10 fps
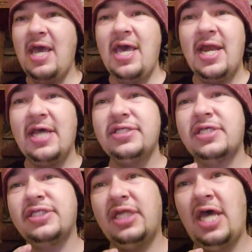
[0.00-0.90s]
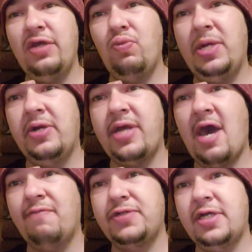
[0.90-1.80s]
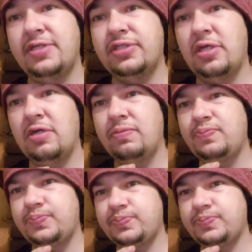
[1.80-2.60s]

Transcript: It has a slight weird aftertaste though.